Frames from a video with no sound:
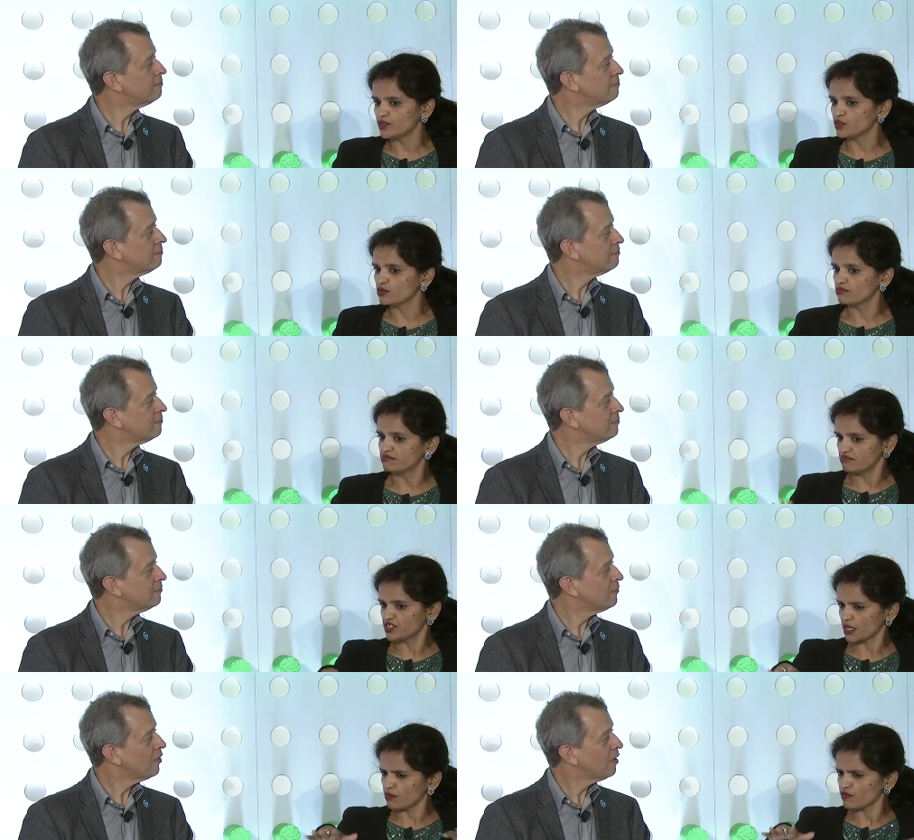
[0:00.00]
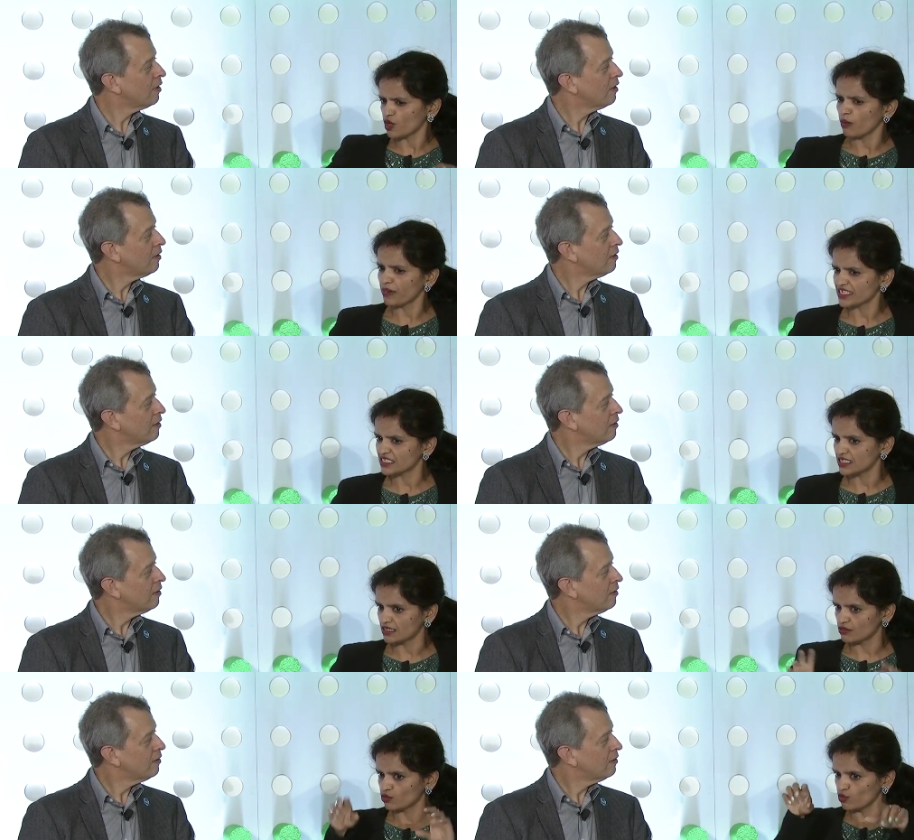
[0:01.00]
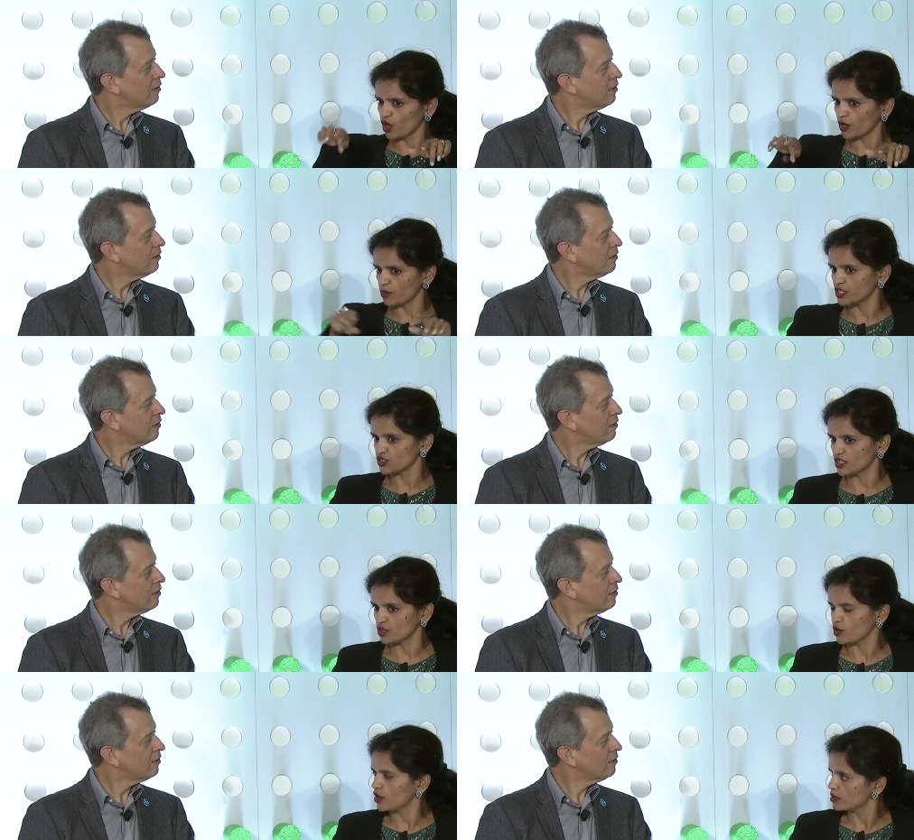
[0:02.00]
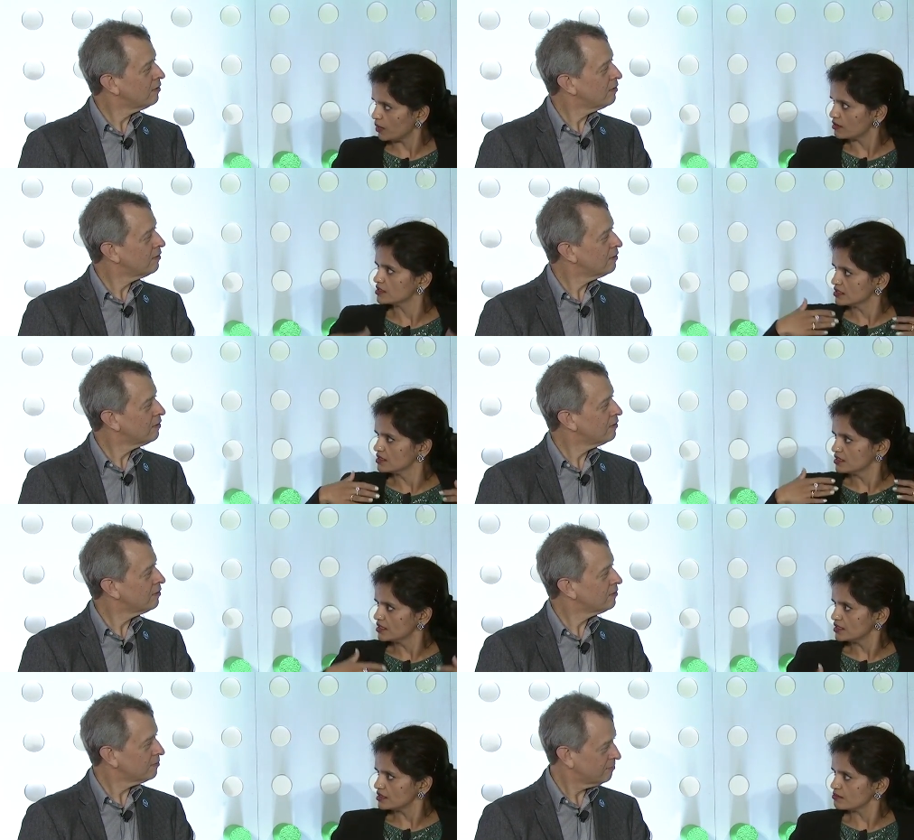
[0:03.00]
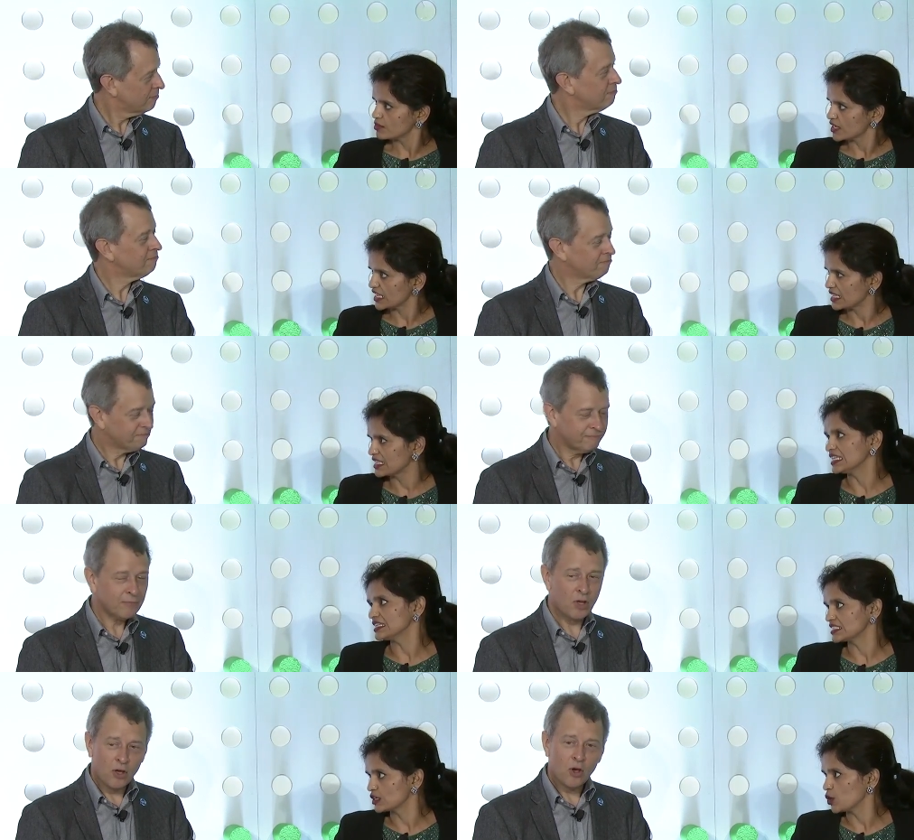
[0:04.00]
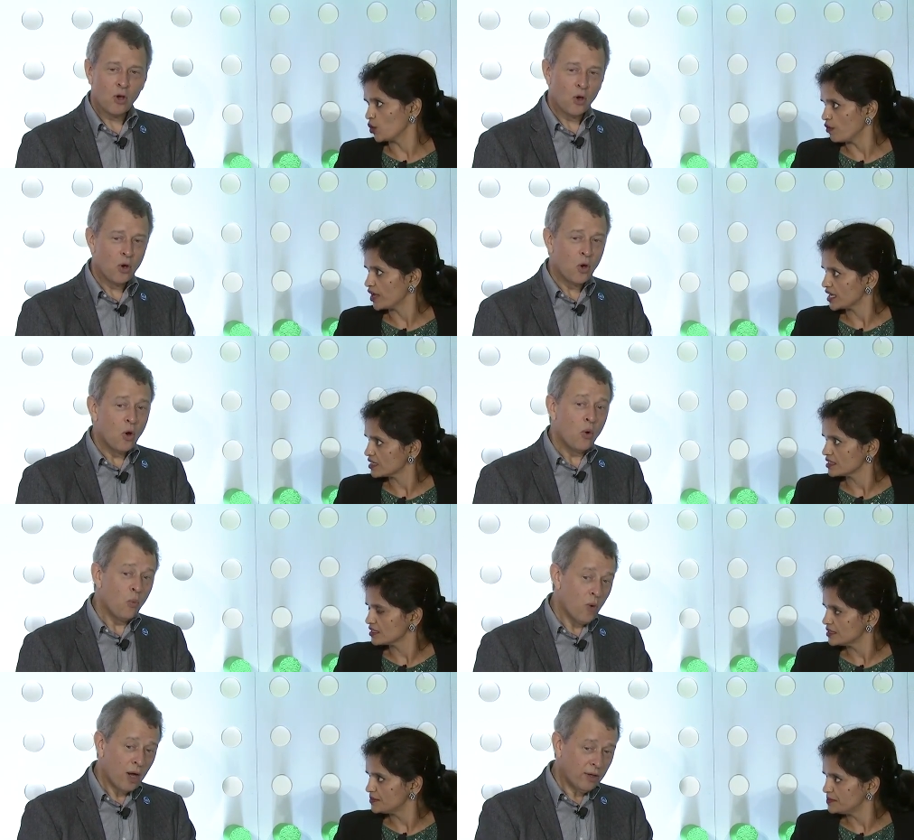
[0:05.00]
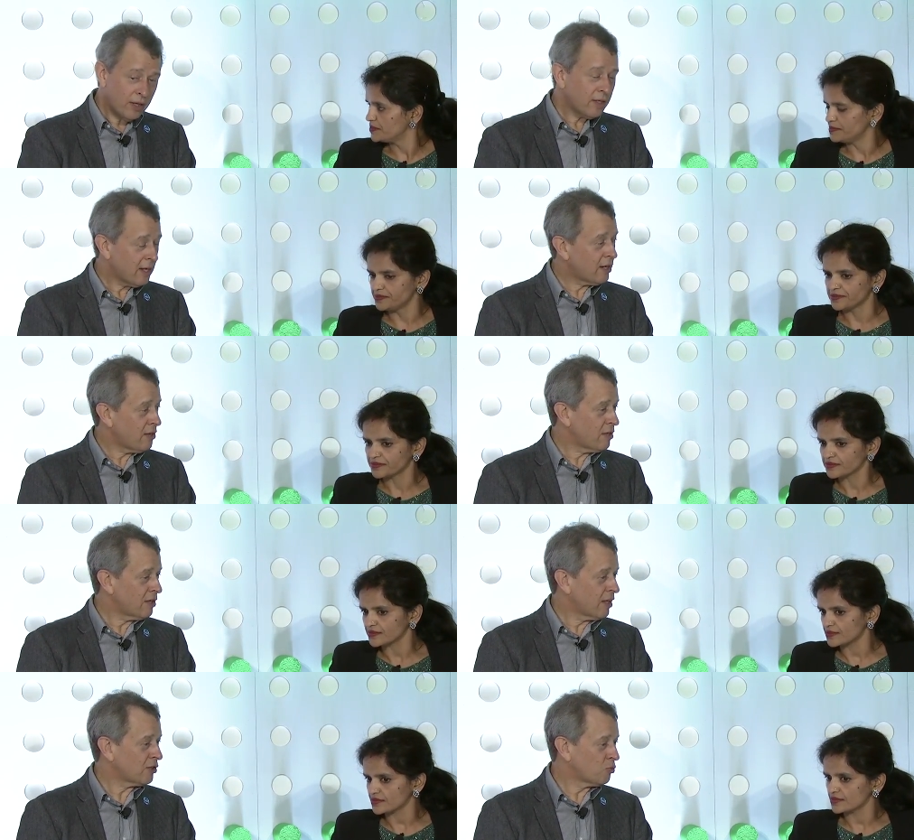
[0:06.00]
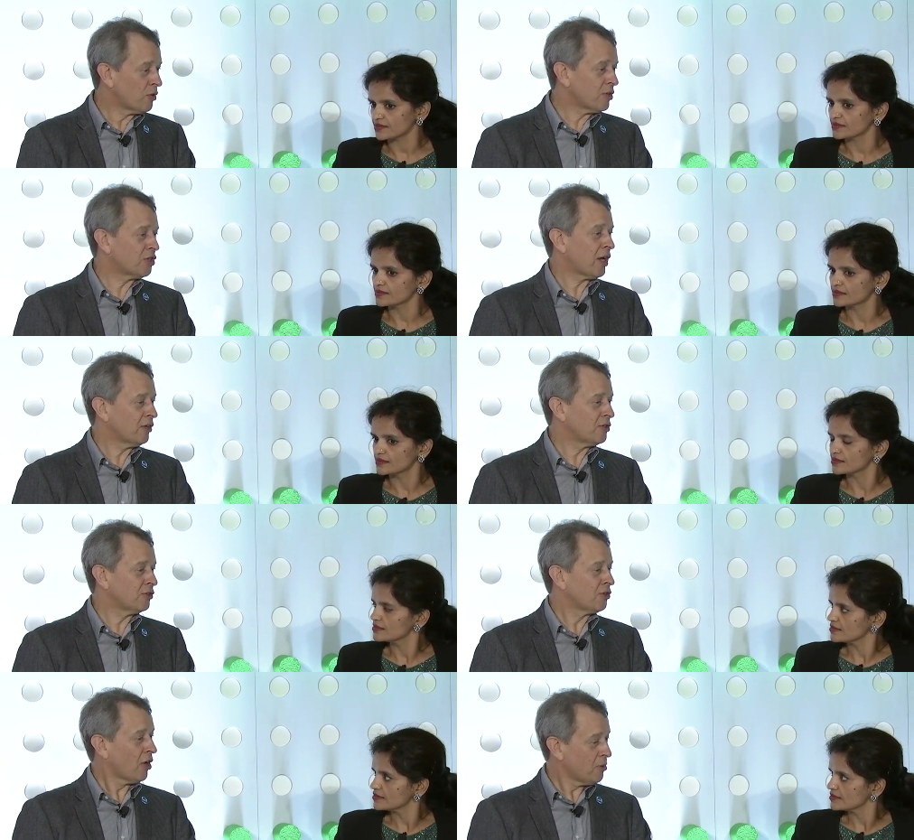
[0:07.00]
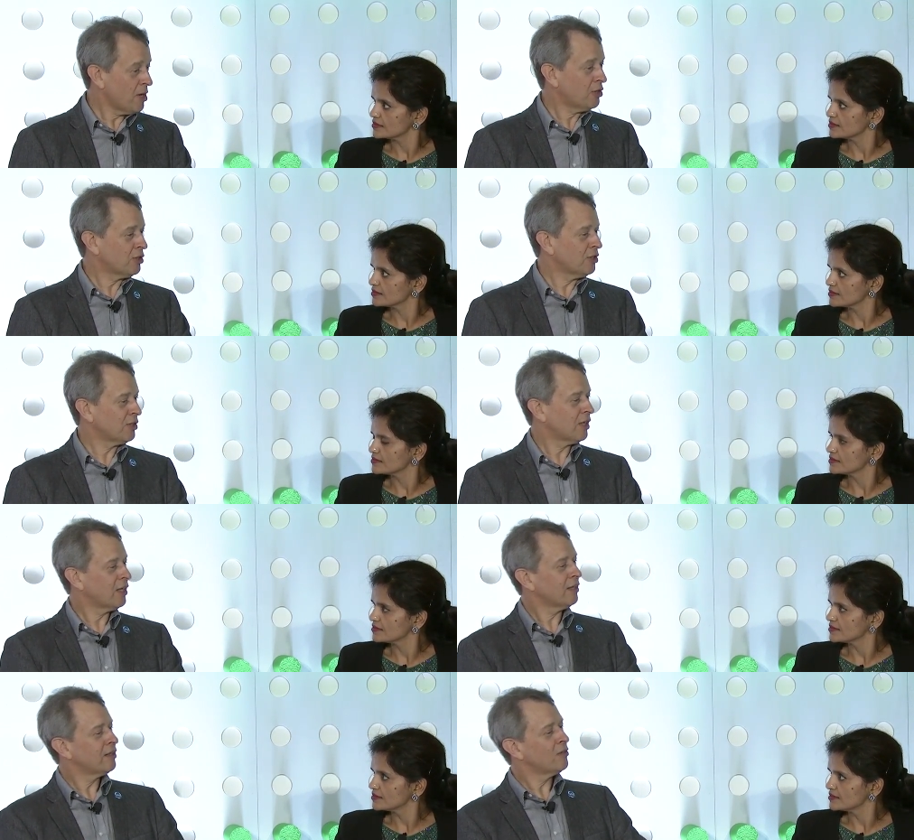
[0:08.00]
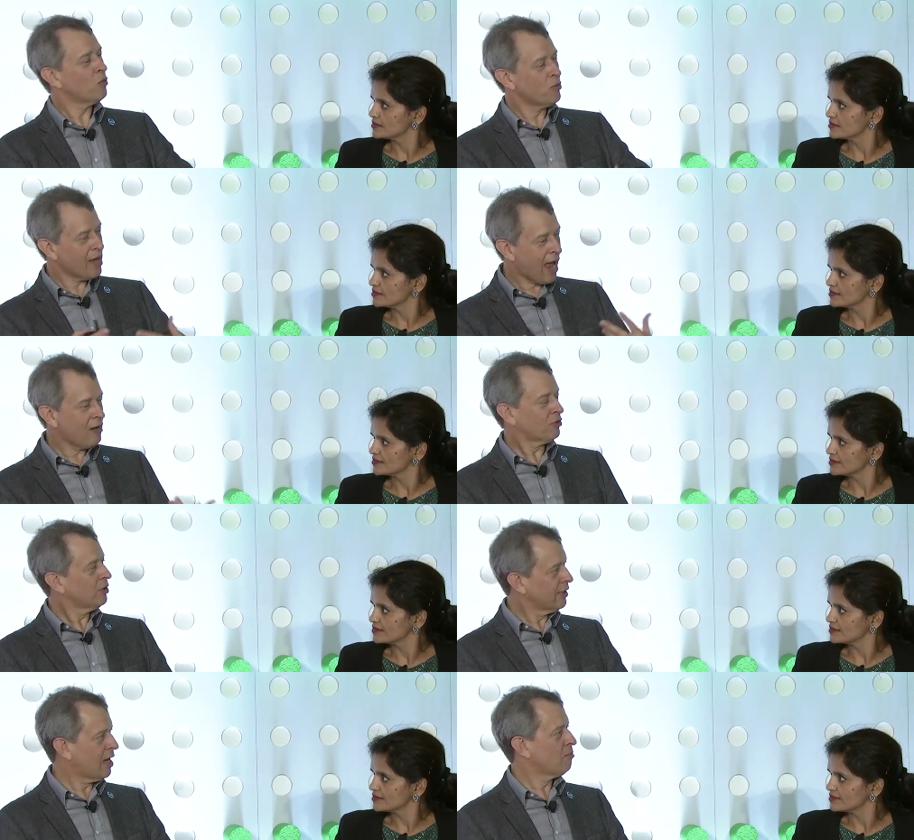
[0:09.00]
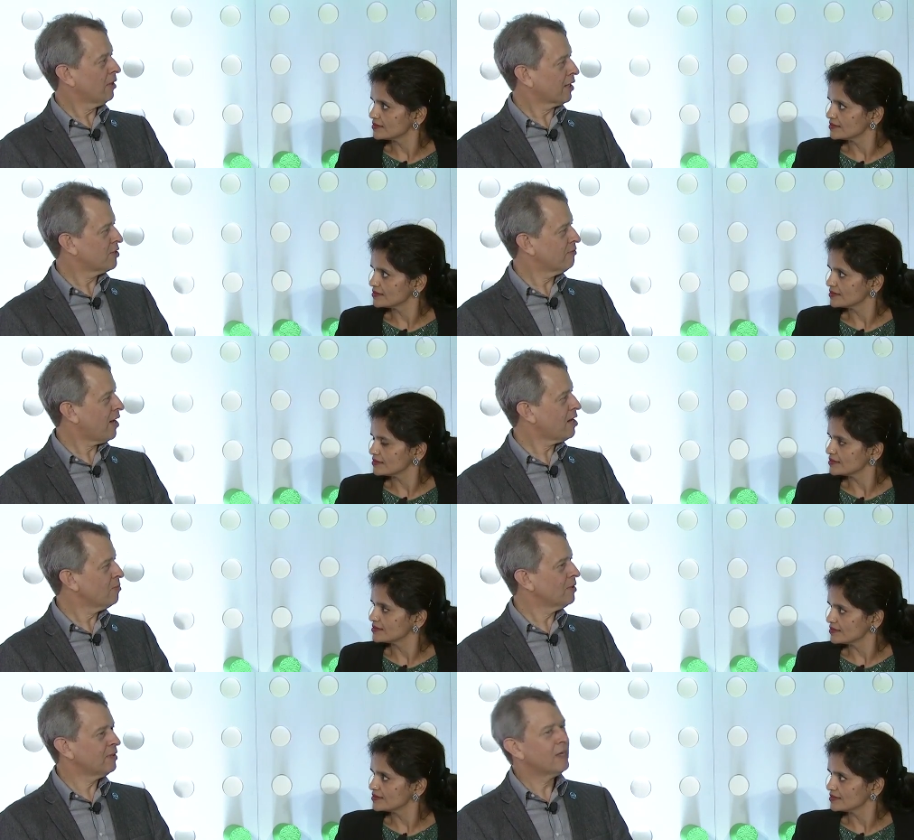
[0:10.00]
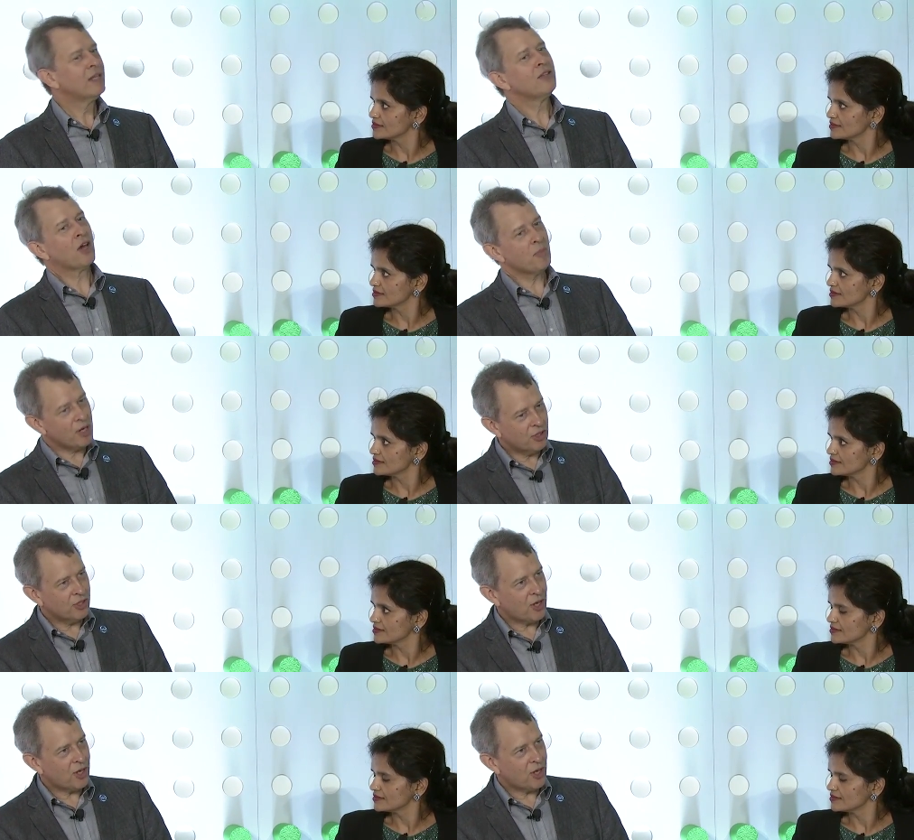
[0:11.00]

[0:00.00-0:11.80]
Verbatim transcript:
Speaker 1: you know, some of the complexity through the automation that you talked about does go away.
Speaker 2: Well, and, and I think that's one of the challenges to automation is that when we have a really complex environment, the automation